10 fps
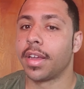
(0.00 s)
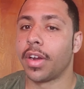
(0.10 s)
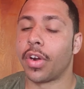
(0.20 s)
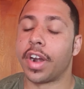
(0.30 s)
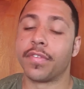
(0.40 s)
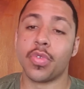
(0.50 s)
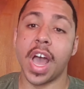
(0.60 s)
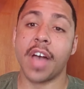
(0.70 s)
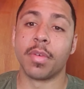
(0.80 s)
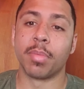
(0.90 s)
or if you
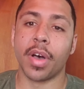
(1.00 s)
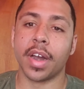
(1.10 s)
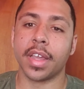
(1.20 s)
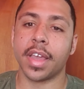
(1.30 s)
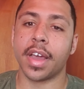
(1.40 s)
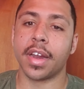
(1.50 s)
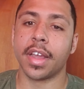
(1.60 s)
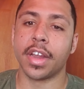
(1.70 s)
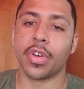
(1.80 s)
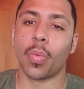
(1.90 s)
haven't bought it yet
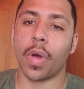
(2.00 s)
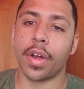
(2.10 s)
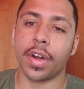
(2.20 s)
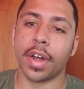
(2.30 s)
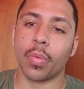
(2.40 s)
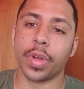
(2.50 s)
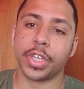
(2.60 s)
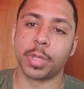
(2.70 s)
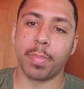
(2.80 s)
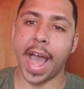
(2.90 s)
and you're wondering
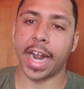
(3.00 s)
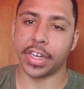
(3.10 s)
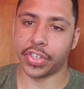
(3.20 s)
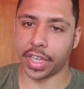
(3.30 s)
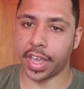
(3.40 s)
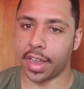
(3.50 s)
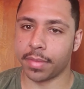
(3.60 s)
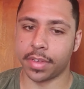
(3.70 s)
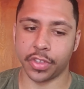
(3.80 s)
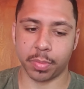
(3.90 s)
which package to
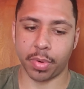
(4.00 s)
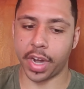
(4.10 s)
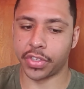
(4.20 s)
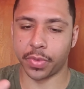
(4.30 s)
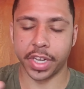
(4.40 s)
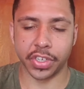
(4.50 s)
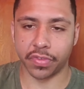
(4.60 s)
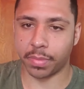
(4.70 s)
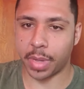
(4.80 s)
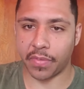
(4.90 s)
get, because the price range is
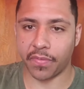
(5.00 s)
from like